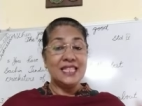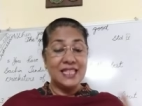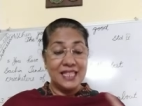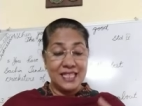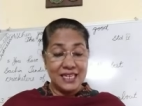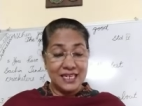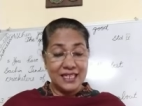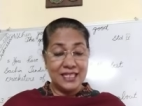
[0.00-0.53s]

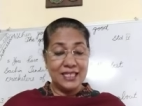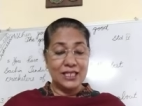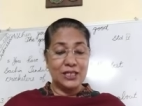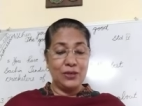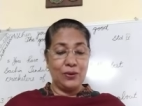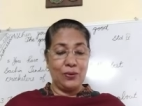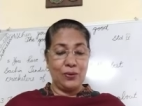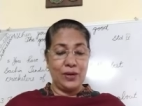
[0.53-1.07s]
the
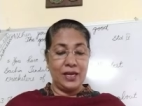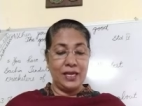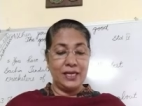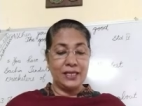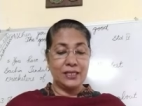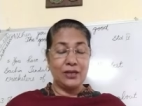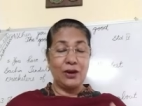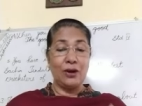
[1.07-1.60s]

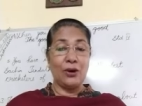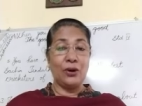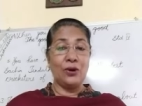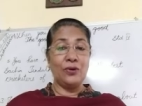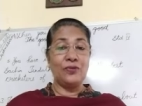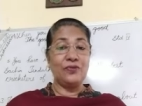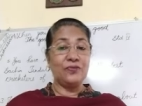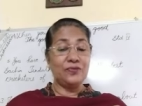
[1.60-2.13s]
stories
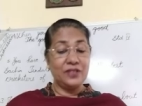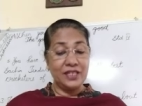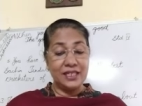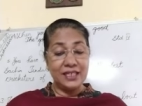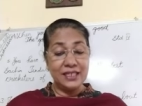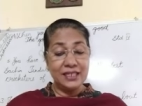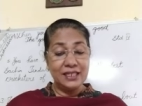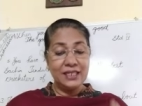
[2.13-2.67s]
of
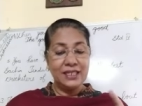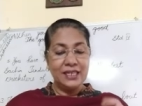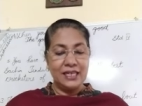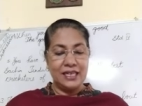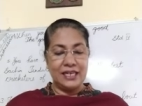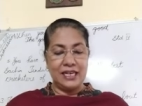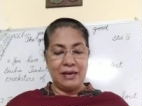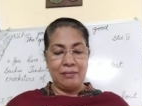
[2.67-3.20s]
the
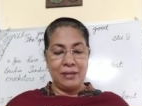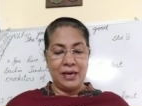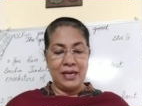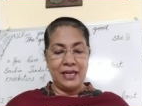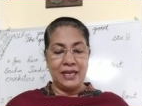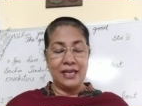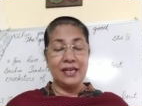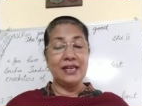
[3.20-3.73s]

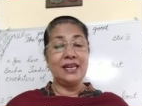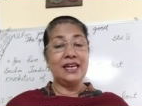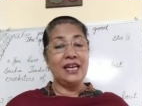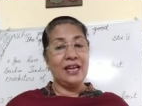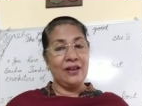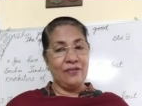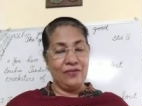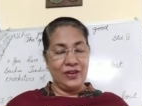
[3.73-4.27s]
Ramayana
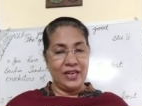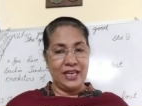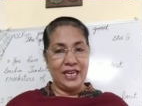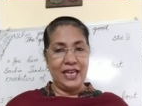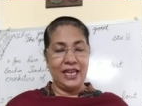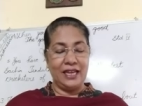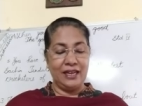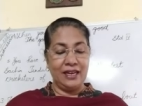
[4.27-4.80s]
every
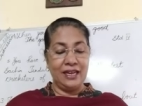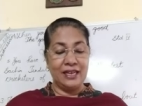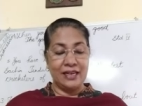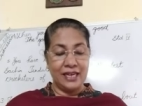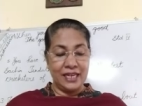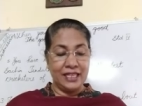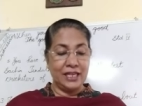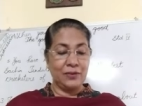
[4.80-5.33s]
day. I
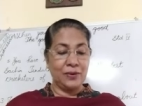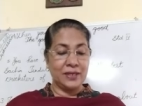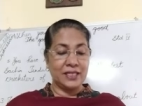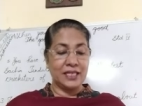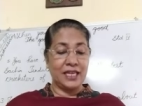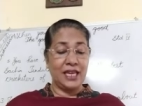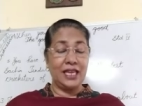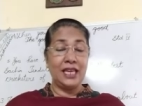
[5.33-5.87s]
read that once
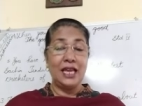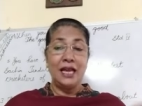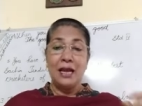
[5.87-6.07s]
again.